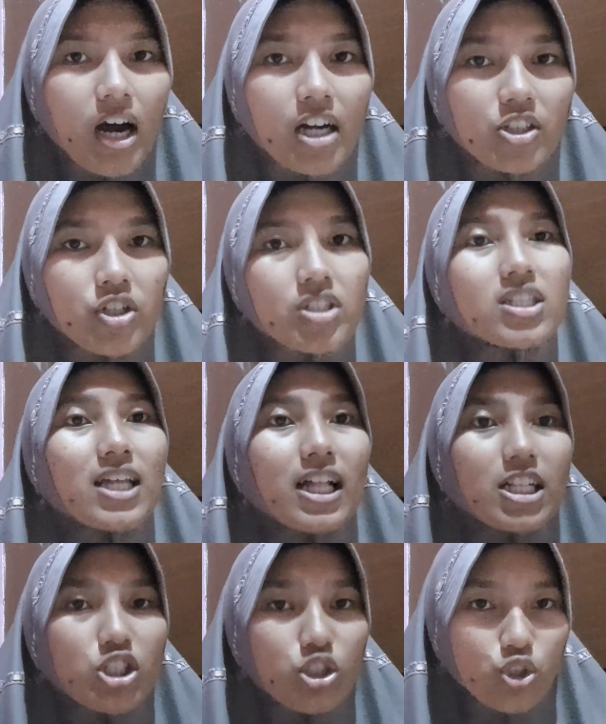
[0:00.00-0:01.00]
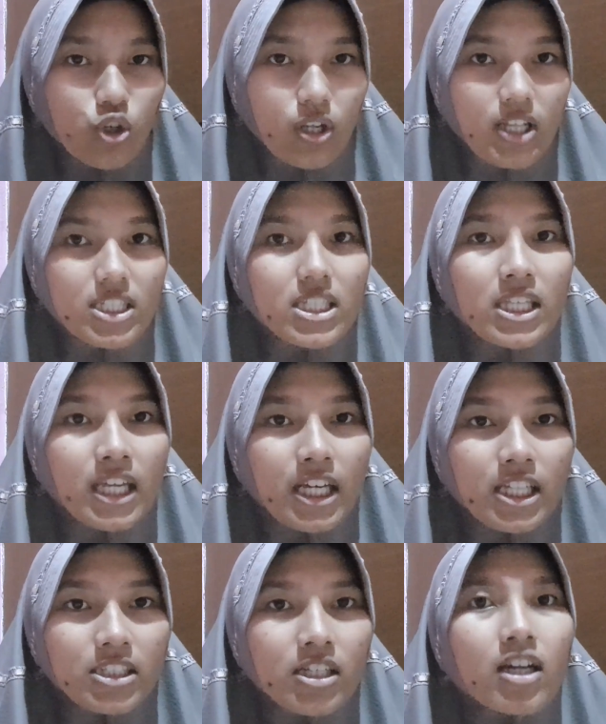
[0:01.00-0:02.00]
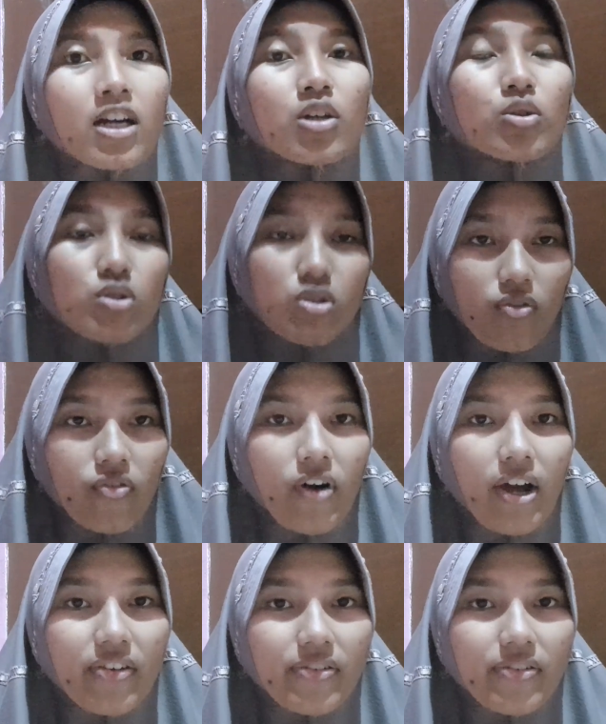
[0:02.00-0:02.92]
urgent skills students need to survive.